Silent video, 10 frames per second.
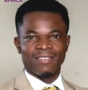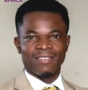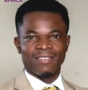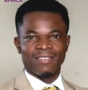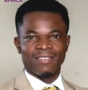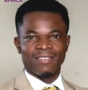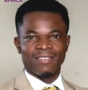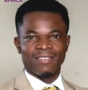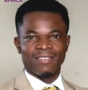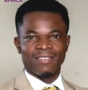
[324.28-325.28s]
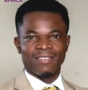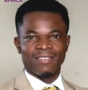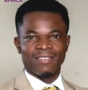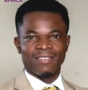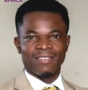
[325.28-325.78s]

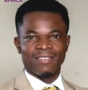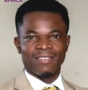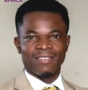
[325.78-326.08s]
Nobody speaks.